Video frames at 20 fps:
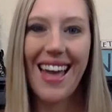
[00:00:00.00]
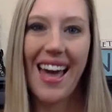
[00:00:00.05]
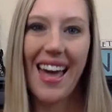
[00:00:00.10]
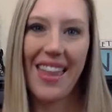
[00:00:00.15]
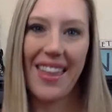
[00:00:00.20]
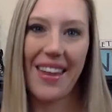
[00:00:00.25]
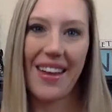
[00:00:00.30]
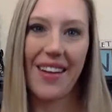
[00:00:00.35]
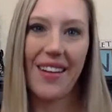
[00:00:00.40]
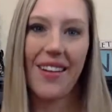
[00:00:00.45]

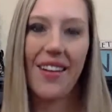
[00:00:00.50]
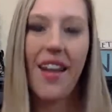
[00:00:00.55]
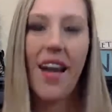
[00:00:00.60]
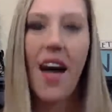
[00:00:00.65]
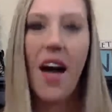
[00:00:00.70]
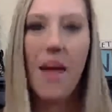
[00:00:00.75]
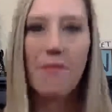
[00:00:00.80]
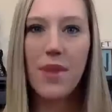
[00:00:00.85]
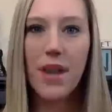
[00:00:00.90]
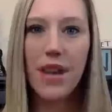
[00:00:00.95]
Hi there,
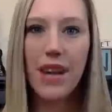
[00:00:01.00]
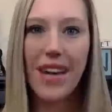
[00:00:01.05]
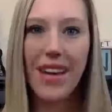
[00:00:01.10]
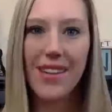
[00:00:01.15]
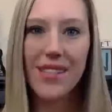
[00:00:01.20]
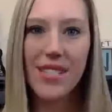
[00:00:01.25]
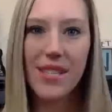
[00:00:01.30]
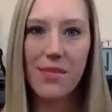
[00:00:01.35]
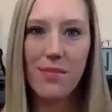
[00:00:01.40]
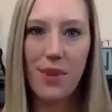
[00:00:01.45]
I'm Mary
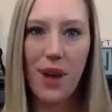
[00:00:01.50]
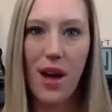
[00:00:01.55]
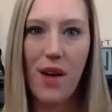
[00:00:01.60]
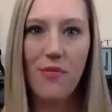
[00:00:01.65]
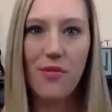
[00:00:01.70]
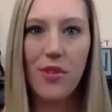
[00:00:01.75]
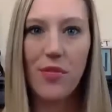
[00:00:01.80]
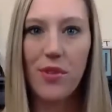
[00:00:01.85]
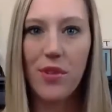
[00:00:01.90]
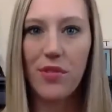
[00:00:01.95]
Allison
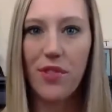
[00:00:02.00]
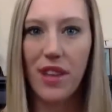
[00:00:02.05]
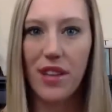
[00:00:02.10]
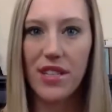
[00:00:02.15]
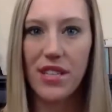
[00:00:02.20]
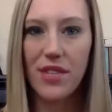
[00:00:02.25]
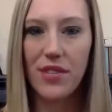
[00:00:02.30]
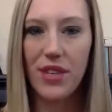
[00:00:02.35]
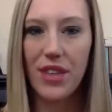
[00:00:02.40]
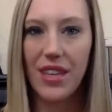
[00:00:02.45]
Brown from
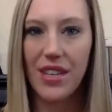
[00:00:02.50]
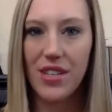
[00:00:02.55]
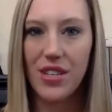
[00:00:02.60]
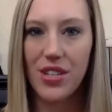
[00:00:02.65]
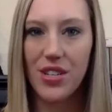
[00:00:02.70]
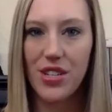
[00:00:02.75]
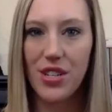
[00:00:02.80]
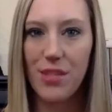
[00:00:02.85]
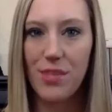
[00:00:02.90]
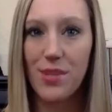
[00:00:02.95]

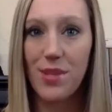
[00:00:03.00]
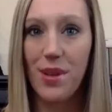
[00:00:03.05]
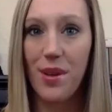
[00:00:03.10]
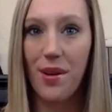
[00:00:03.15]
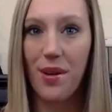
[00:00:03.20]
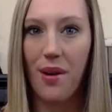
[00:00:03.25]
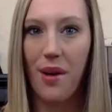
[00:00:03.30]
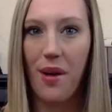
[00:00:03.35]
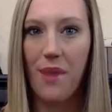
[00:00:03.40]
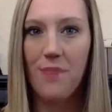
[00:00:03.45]

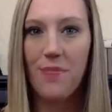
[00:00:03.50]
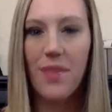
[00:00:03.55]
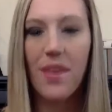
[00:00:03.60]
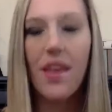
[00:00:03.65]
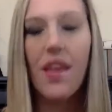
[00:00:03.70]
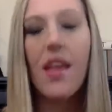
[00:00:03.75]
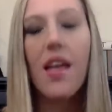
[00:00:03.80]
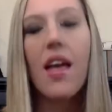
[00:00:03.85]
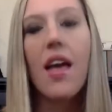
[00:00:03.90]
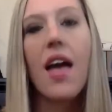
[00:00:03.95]
reflectingrelationships.com,
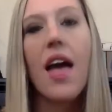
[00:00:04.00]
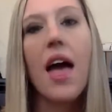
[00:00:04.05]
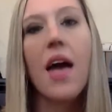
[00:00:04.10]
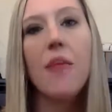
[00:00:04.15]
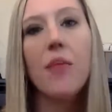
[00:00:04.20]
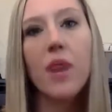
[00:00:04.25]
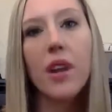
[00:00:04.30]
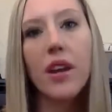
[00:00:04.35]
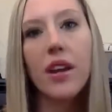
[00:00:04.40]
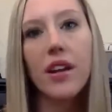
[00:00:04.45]

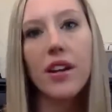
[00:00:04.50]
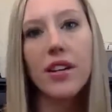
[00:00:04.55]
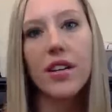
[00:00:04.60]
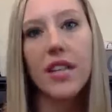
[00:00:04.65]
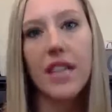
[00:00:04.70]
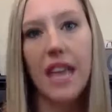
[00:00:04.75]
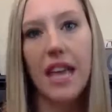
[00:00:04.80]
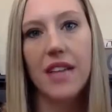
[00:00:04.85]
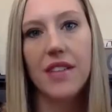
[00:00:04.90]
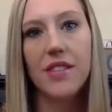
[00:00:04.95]
and we're here
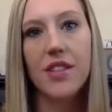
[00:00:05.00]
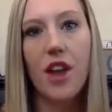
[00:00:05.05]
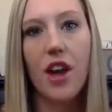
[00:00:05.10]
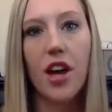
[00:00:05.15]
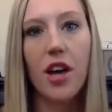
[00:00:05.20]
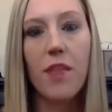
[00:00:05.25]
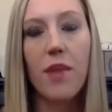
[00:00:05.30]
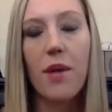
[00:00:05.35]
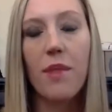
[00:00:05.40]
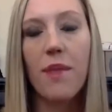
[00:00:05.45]
today to
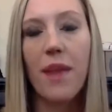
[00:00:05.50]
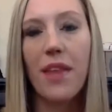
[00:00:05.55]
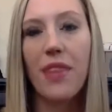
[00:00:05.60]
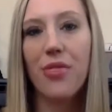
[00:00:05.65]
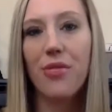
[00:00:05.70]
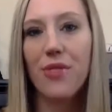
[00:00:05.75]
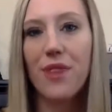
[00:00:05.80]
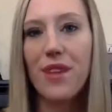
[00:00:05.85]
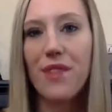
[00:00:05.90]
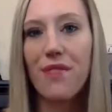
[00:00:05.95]
talk about my
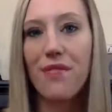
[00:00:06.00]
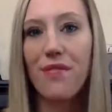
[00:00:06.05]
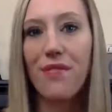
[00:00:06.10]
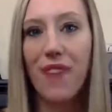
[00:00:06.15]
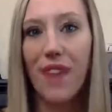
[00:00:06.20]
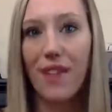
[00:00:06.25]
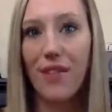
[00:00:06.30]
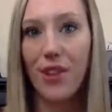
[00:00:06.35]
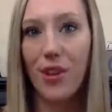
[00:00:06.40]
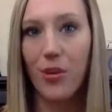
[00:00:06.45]
3
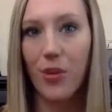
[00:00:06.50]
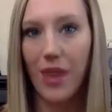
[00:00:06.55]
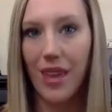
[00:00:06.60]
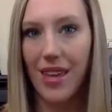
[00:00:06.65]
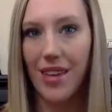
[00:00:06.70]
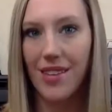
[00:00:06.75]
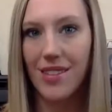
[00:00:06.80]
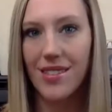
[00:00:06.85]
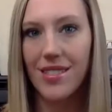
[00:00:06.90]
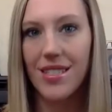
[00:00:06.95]
favorite
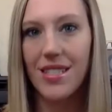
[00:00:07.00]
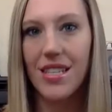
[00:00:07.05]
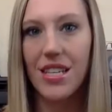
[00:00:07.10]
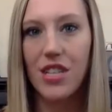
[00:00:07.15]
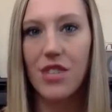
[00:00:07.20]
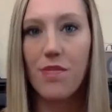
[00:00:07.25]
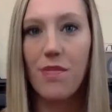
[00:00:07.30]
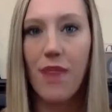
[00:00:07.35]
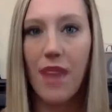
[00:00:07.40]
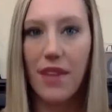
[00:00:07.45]
ways to
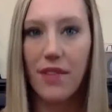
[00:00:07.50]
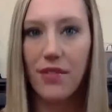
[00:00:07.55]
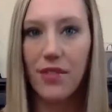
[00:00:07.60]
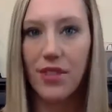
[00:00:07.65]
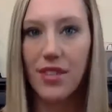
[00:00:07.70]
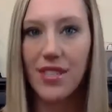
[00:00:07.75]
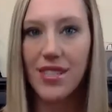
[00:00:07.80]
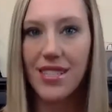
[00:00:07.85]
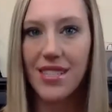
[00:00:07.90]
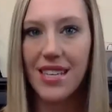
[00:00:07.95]
teach
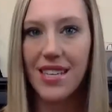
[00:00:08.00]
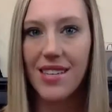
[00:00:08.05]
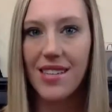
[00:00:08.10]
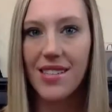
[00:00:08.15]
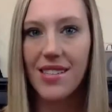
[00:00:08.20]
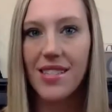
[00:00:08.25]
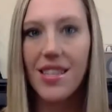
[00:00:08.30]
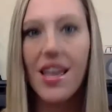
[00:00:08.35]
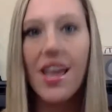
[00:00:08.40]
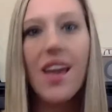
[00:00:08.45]
mindfulness
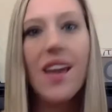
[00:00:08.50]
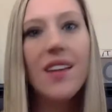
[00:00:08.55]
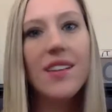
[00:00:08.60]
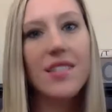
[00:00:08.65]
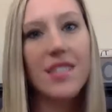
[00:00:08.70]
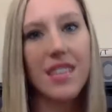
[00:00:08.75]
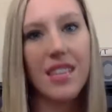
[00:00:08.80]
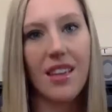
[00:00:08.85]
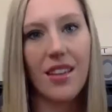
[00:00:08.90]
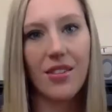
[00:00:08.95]
skills
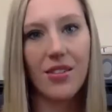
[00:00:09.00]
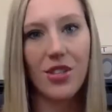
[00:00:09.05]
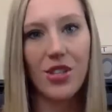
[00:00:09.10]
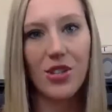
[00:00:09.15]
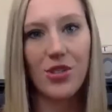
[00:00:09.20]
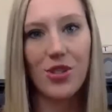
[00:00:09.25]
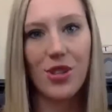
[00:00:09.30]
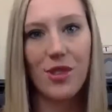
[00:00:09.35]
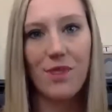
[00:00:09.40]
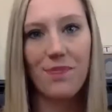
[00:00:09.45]
to young
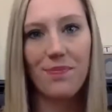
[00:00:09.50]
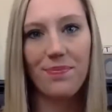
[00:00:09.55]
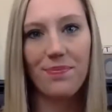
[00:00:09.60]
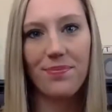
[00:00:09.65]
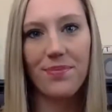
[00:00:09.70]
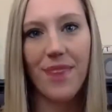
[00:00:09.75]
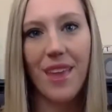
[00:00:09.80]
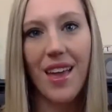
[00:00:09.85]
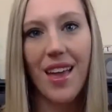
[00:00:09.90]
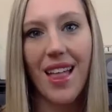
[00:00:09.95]
children.
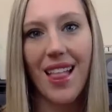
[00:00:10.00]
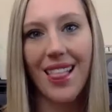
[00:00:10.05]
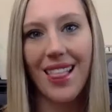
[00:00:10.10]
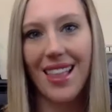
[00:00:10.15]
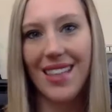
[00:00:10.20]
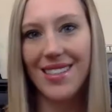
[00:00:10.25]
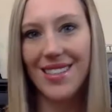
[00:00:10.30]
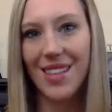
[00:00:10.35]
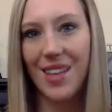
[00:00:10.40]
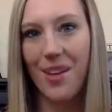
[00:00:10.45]

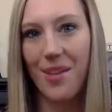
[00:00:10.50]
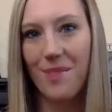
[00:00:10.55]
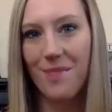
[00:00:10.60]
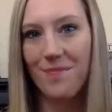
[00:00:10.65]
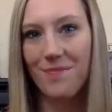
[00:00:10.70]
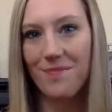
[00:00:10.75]
Let's go!